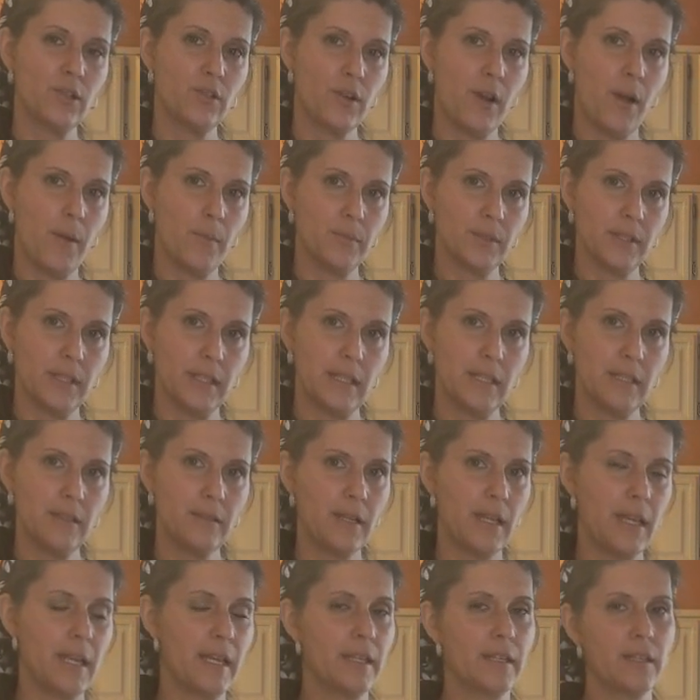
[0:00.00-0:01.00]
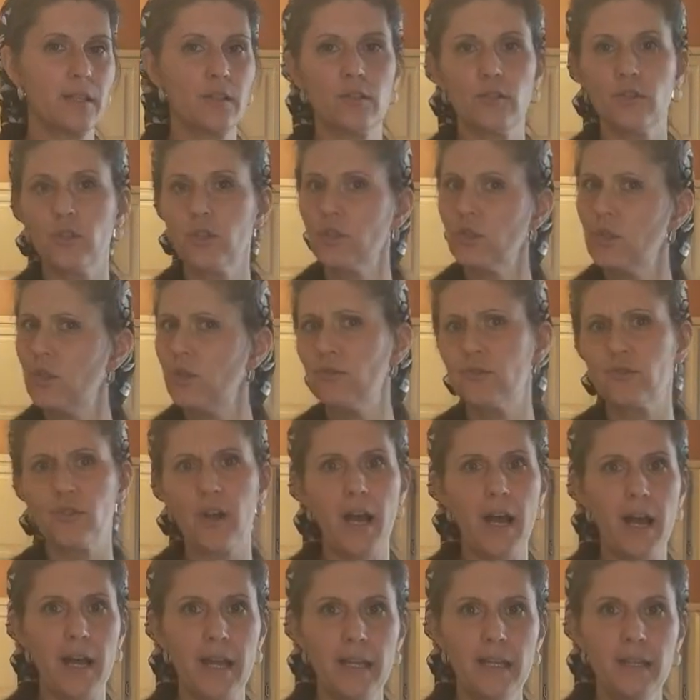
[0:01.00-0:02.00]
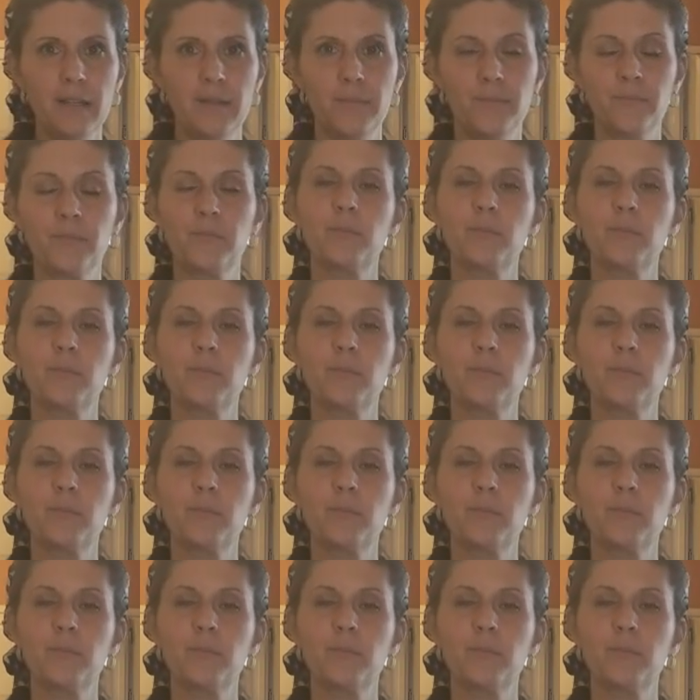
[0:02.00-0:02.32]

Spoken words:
crumbly and it'll look too dry,